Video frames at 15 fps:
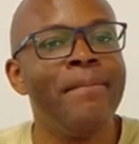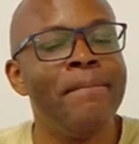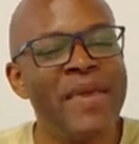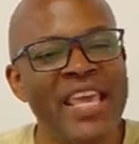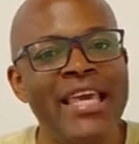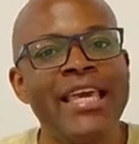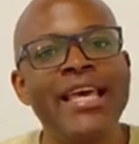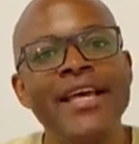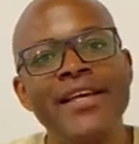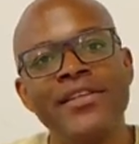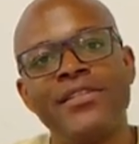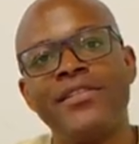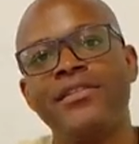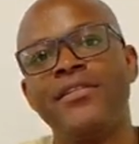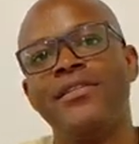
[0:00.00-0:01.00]

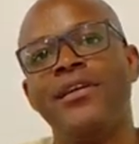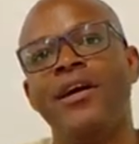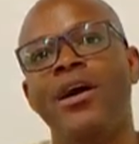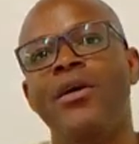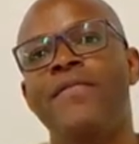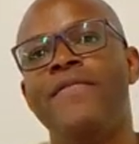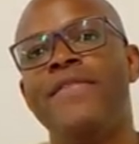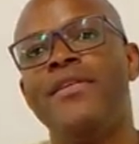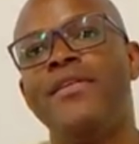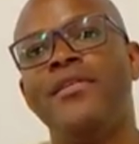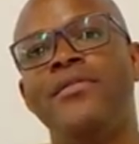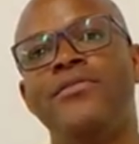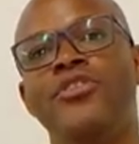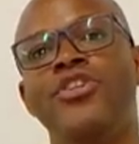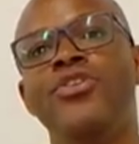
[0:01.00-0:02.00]
because of
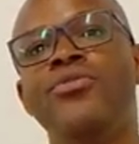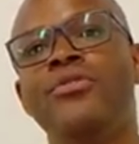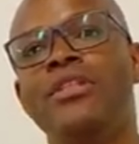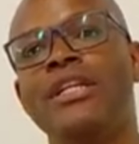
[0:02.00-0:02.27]
due